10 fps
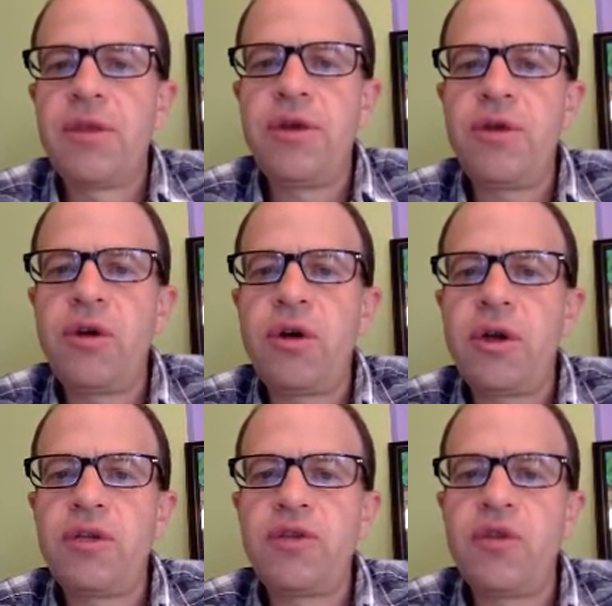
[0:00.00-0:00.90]
The
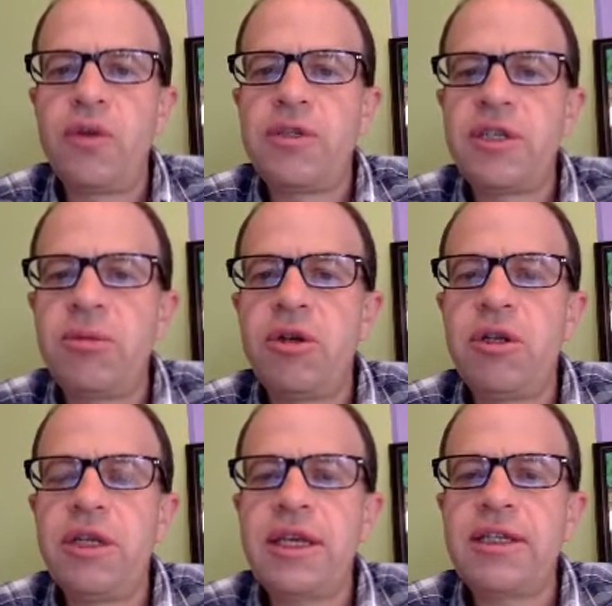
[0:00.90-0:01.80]
neuter is formed
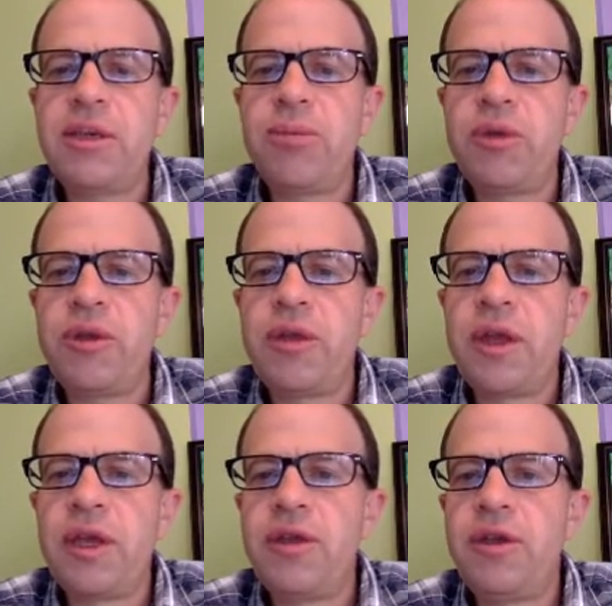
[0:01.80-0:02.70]
similarly, except with
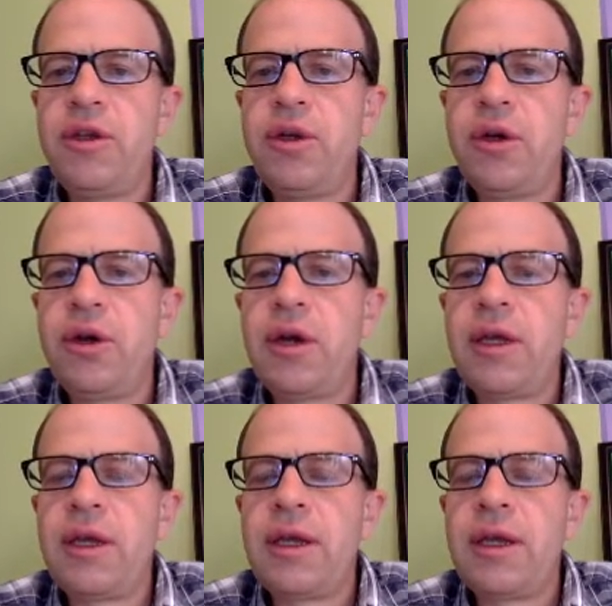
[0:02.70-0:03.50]
the neuter